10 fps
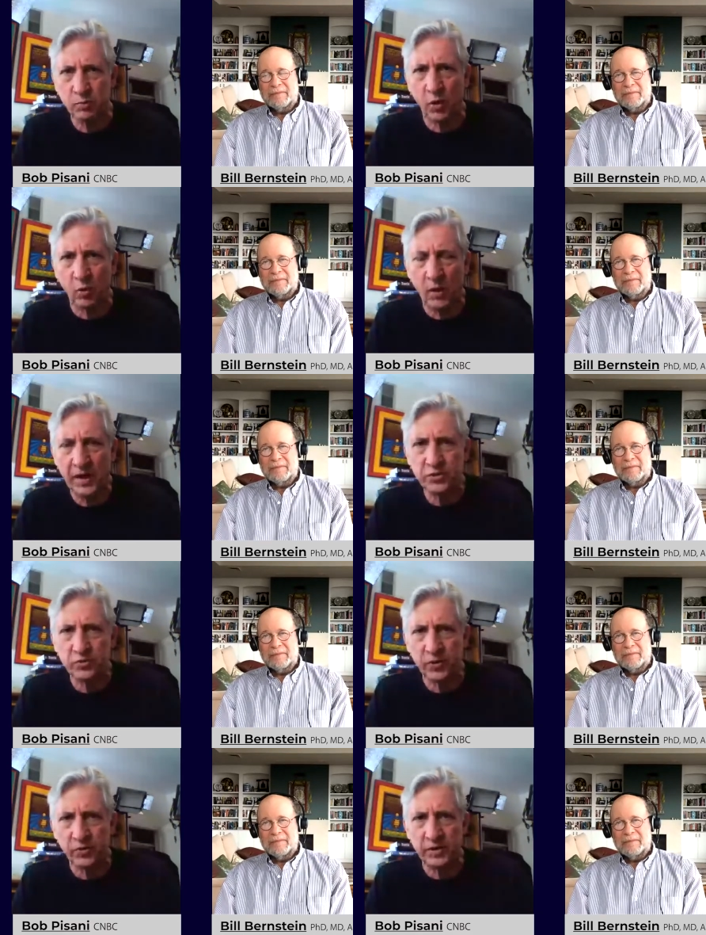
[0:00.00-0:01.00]
Speaker 1: new book why
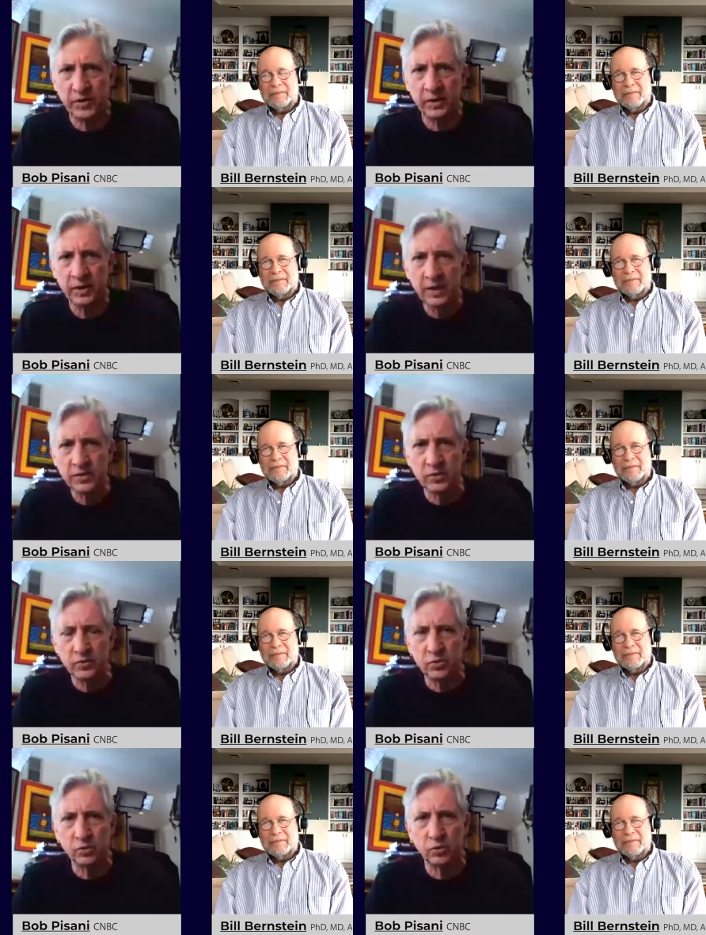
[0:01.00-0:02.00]
did you feel the need
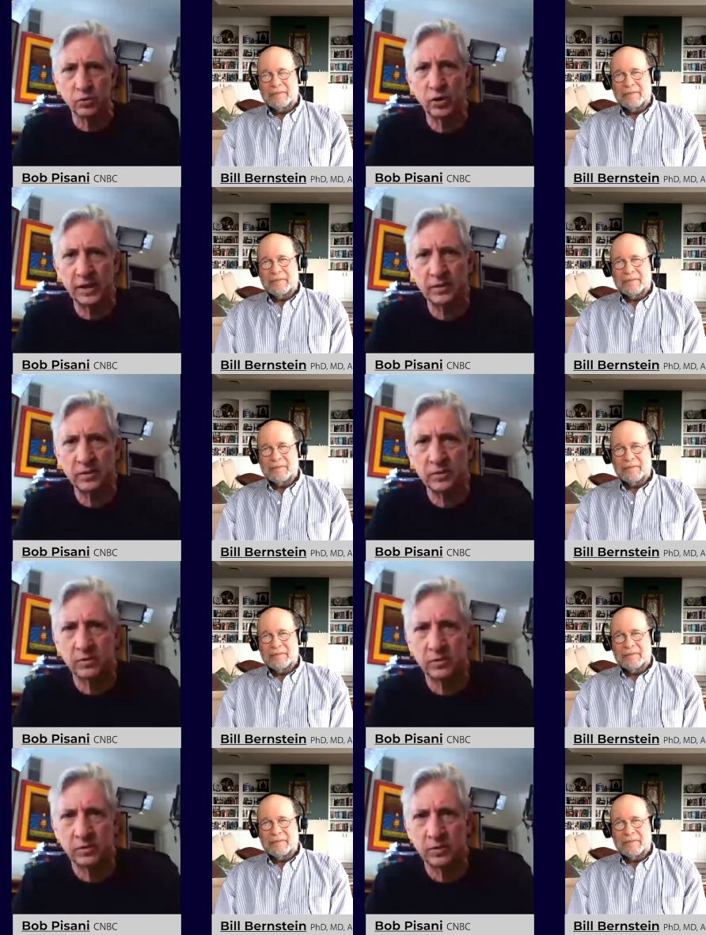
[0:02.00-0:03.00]
to, to, to look at
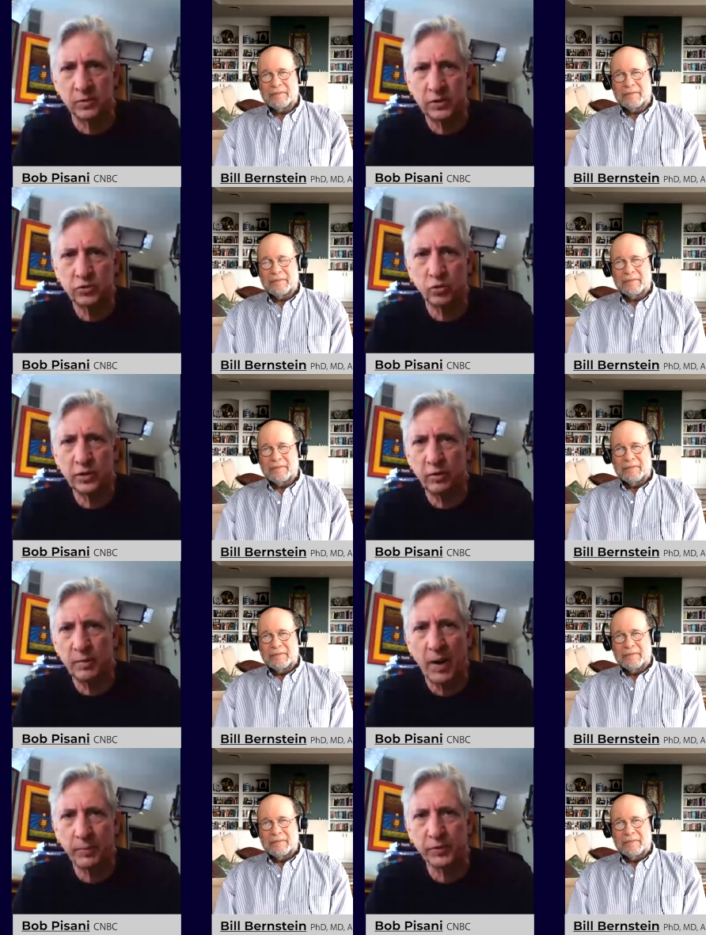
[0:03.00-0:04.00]

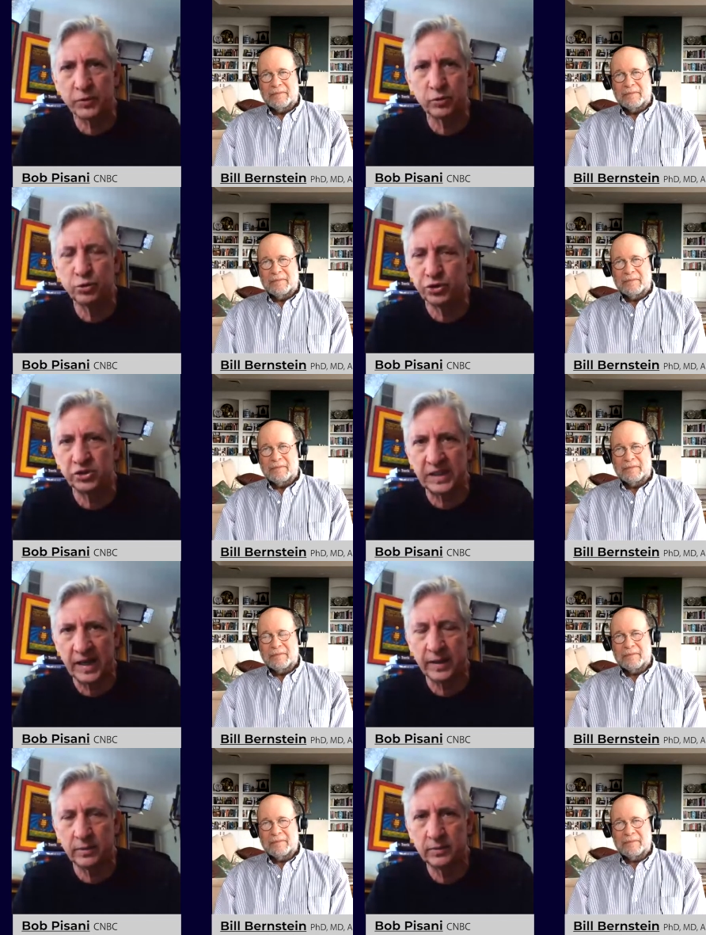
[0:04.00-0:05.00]
extraordinary popular
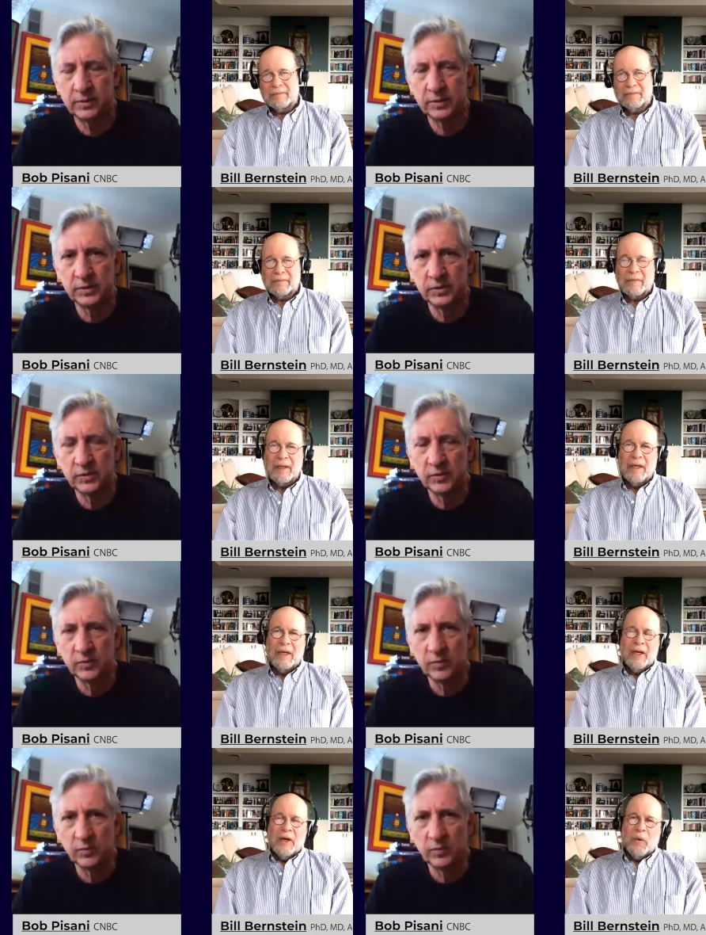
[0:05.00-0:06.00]
delusions again
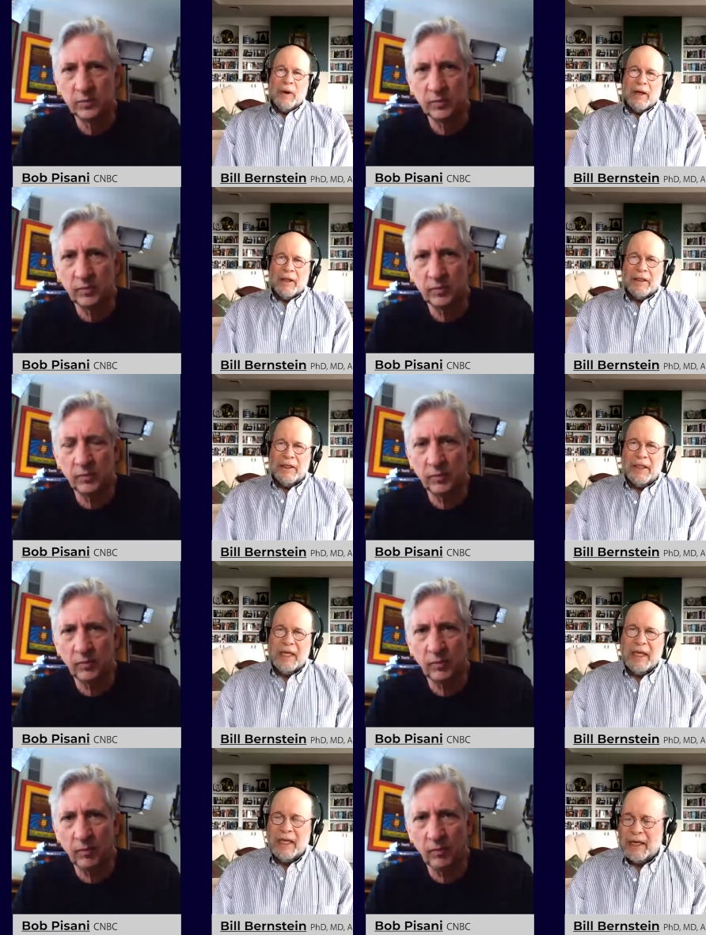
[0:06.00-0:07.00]
Speaker 2: well,
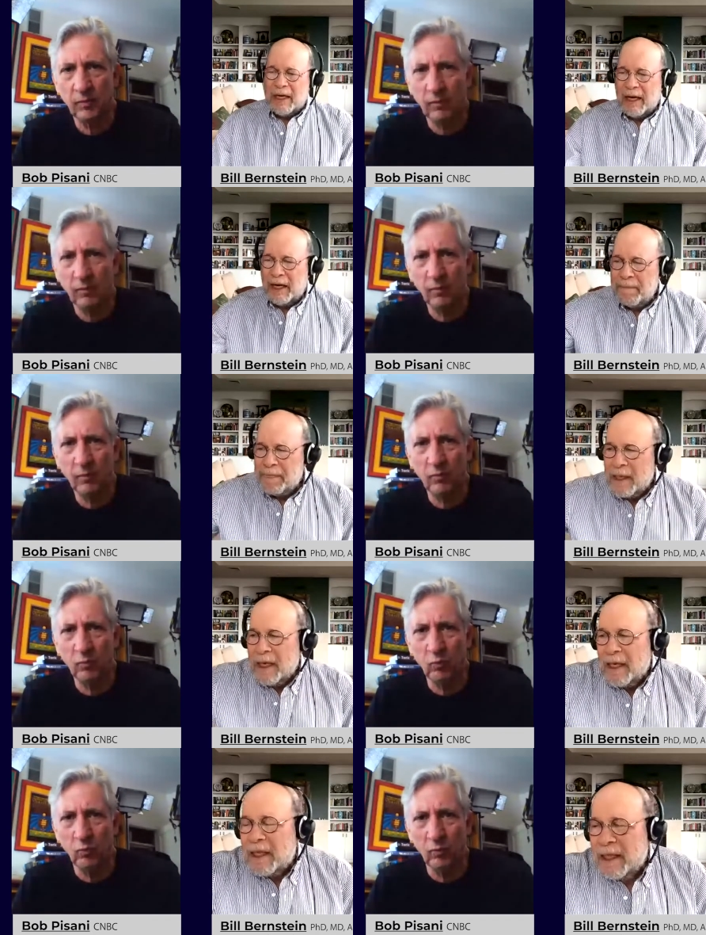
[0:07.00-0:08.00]
the um,
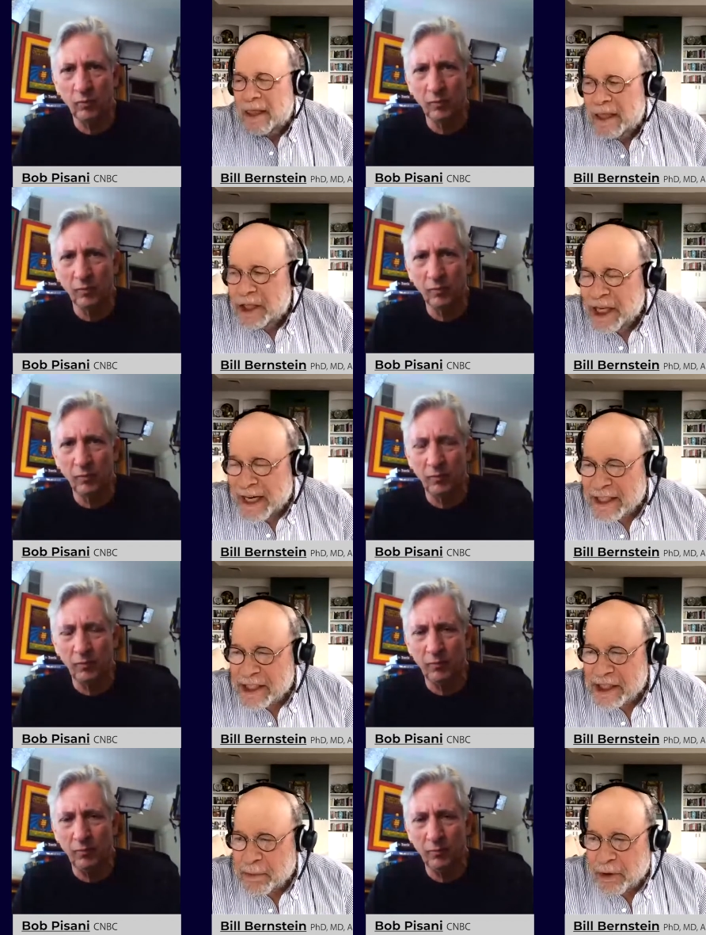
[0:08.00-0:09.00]
the
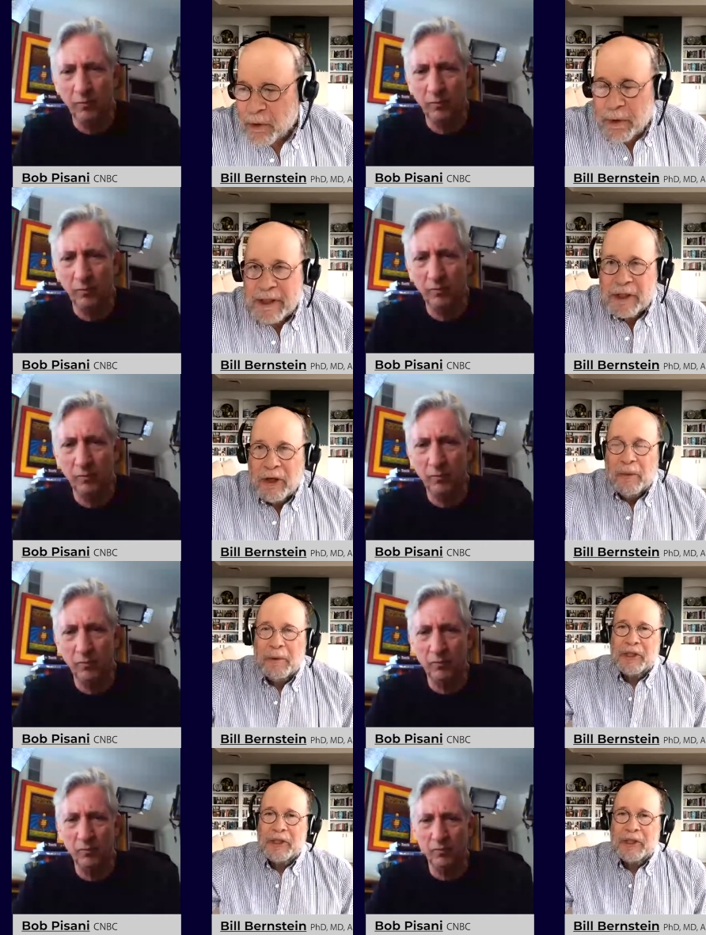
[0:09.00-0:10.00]
genesis of the book was
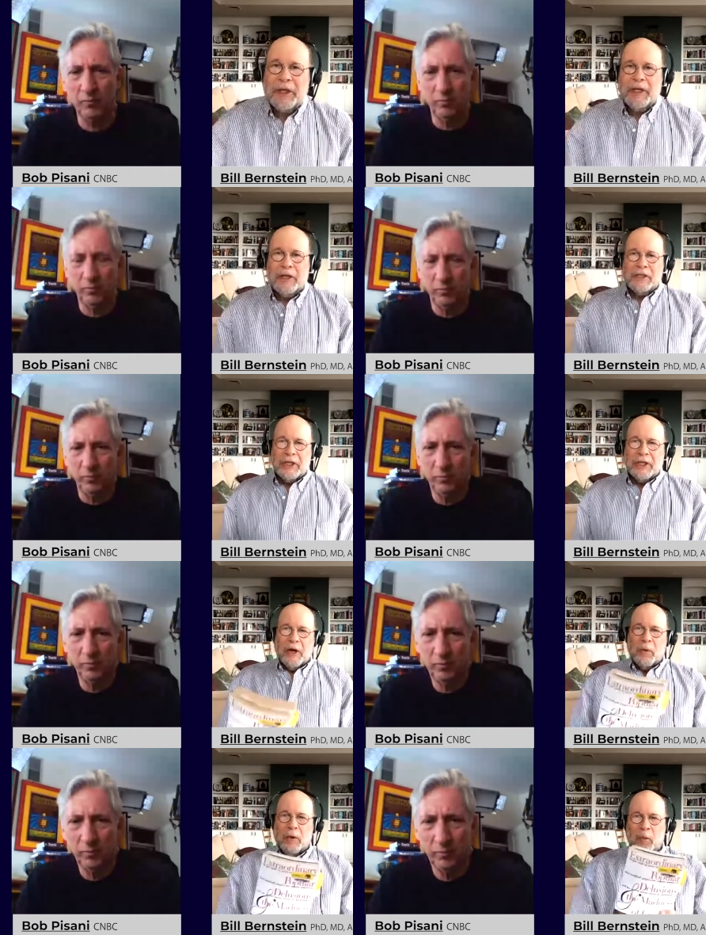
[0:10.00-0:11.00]
almost 30 years
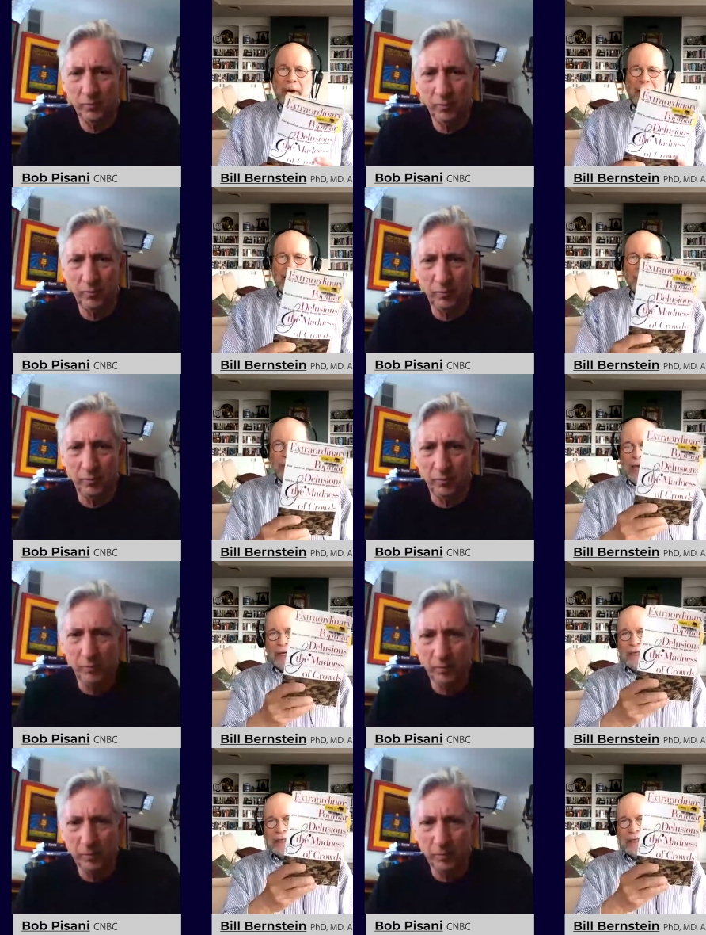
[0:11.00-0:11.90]
ago when I read